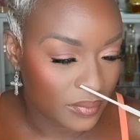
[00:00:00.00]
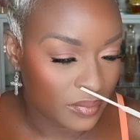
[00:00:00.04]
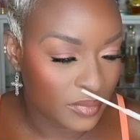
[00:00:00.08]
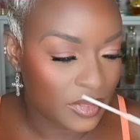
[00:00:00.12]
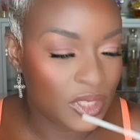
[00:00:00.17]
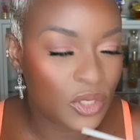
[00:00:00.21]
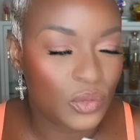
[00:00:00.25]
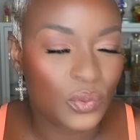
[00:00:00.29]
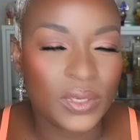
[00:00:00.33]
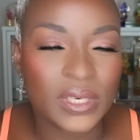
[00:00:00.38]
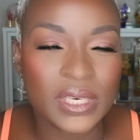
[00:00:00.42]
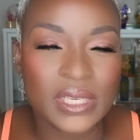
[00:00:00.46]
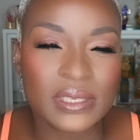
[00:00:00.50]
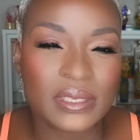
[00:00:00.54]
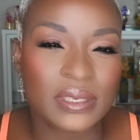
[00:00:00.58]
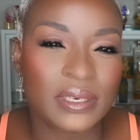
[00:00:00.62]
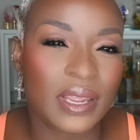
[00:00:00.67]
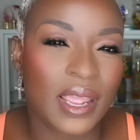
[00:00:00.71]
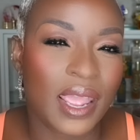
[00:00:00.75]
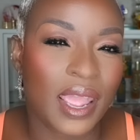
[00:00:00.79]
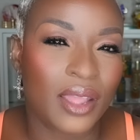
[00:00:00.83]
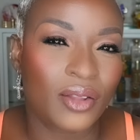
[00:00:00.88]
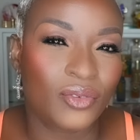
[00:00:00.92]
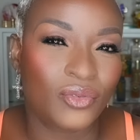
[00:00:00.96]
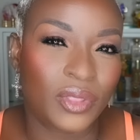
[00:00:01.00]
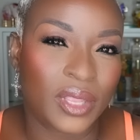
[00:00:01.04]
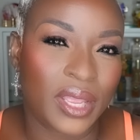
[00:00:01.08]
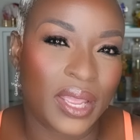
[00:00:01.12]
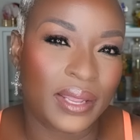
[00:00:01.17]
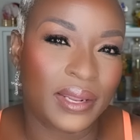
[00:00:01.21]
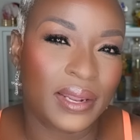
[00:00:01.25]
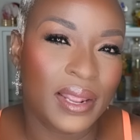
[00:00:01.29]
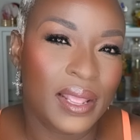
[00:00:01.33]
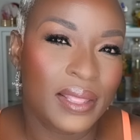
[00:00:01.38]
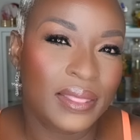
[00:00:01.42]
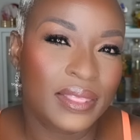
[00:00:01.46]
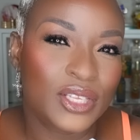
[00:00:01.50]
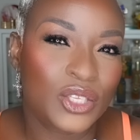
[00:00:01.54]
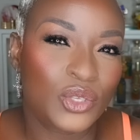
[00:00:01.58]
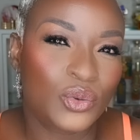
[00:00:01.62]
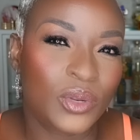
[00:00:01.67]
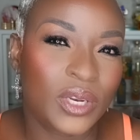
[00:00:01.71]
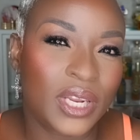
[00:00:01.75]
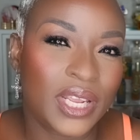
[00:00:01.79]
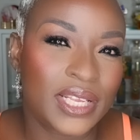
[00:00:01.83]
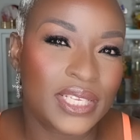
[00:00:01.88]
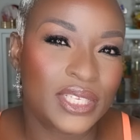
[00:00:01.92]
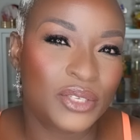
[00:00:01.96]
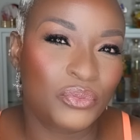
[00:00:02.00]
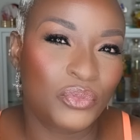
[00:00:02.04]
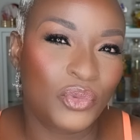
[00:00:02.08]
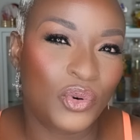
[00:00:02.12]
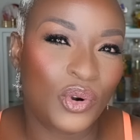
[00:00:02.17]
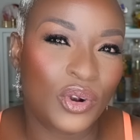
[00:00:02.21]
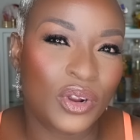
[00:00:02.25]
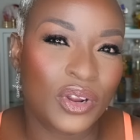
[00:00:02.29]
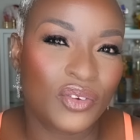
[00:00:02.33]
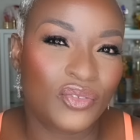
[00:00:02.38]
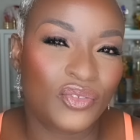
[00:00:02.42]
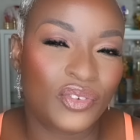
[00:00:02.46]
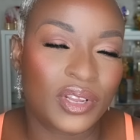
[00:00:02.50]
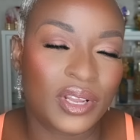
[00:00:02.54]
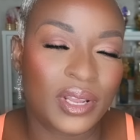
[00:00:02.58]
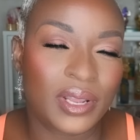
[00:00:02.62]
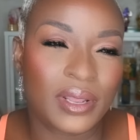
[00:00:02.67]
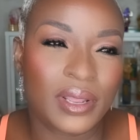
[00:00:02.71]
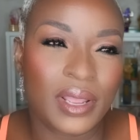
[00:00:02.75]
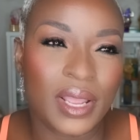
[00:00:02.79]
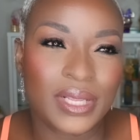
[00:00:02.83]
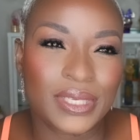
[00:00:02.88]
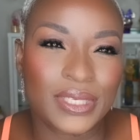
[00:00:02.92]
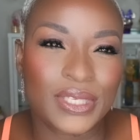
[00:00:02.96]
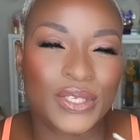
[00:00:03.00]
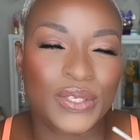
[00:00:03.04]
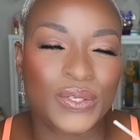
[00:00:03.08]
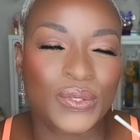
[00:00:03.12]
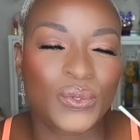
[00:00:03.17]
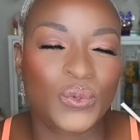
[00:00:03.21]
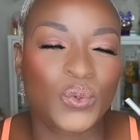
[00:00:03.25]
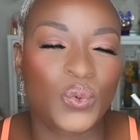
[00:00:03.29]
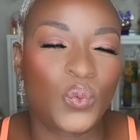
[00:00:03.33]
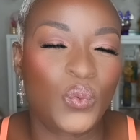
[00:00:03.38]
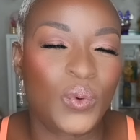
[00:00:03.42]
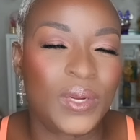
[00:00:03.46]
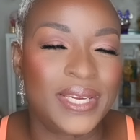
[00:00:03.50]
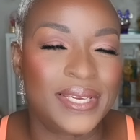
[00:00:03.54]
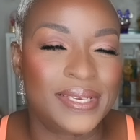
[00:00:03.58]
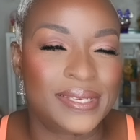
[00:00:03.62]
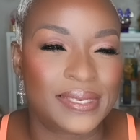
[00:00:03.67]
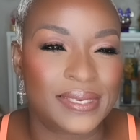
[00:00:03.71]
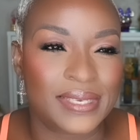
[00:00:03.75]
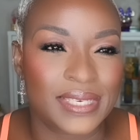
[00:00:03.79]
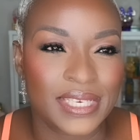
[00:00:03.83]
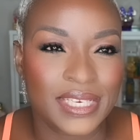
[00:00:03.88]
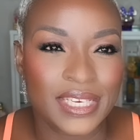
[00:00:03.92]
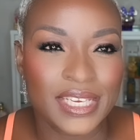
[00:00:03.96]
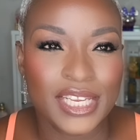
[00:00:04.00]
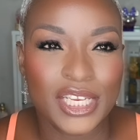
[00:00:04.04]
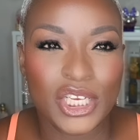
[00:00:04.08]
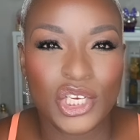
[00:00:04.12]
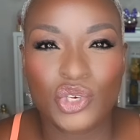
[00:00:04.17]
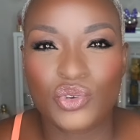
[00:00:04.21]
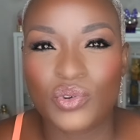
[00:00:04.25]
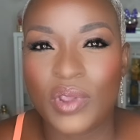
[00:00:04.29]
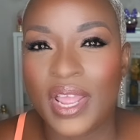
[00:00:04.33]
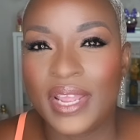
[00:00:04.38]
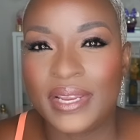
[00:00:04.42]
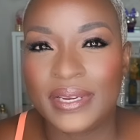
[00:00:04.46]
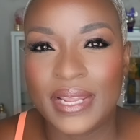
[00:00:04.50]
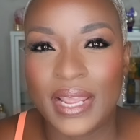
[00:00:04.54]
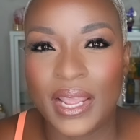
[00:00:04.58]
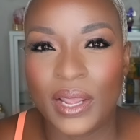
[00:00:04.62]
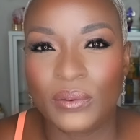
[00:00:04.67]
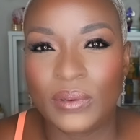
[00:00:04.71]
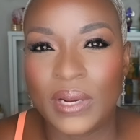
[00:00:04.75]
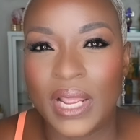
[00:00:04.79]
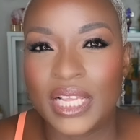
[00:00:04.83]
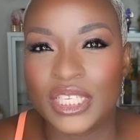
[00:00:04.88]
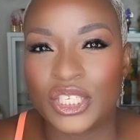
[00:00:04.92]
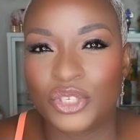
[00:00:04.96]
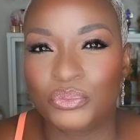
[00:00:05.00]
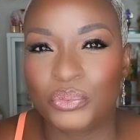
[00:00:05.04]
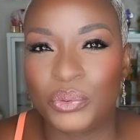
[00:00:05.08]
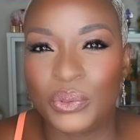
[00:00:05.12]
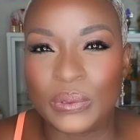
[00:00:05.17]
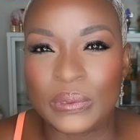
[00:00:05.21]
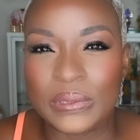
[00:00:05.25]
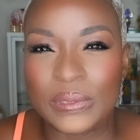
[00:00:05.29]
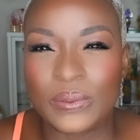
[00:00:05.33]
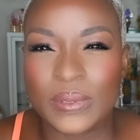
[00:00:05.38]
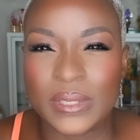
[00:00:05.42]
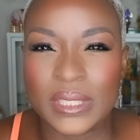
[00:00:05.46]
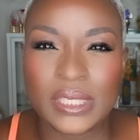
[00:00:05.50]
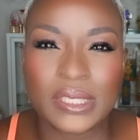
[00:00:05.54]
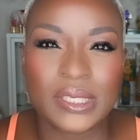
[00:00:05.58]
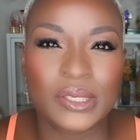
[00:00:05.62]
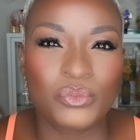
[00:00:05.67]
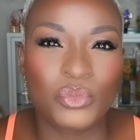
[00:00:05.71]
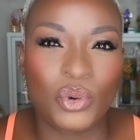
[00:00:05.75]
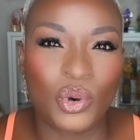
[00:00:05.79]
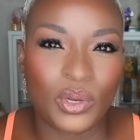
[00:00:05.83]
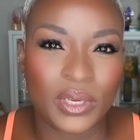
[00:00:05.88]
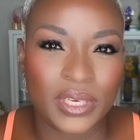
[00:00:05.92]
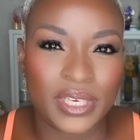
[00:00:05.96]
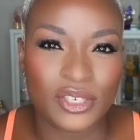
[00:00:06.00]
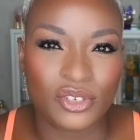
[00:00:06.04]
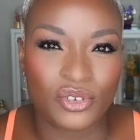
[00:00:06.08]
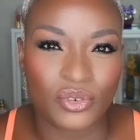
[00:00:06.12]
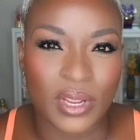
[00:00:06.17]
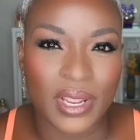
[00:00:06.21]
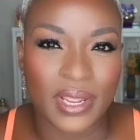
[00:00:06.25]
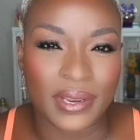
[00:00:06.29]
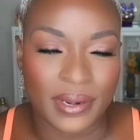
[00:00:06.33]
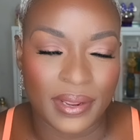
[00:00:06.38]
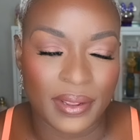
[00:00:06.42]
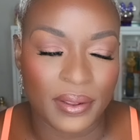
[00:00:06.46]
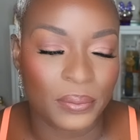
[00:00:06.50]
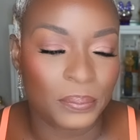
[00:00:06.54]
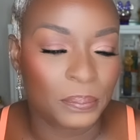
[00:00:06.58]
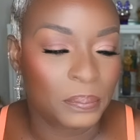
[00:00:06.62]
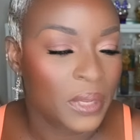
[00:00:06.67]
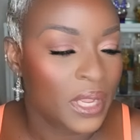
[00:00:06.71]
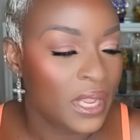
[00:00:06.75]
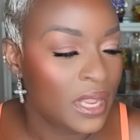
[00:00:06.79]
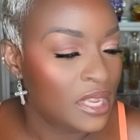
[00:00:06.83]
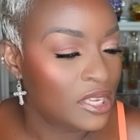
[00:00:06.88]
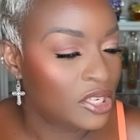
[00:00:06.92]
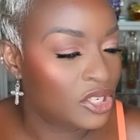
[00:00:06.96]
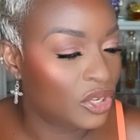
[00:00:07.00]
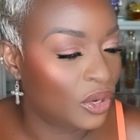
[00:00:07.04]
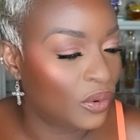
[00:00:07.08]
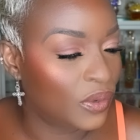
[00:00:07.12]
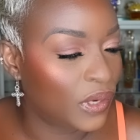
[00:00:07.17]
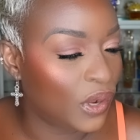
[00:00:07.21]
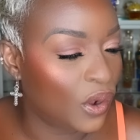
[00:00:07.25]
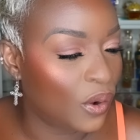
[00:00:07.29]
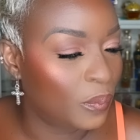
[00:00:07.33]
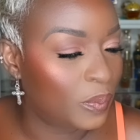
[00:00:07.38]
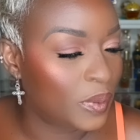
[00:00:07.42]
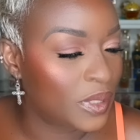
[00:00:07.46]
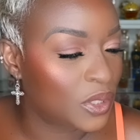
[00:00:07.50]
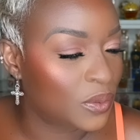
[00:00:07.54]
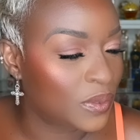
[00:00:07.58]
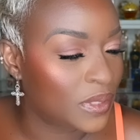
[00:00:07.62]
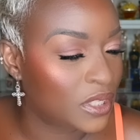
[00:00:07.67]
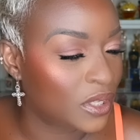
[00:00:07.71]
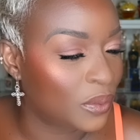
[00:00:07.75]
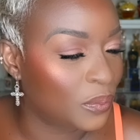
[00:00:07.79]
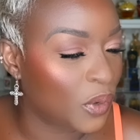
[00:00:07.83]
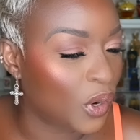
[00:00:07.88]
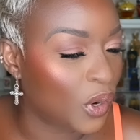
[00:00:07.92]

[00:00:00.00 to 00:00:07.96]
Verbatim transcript: This one doesn't have that. This one has more of a, a sweet dry down as opposed to a smoky dry down. So it opens with some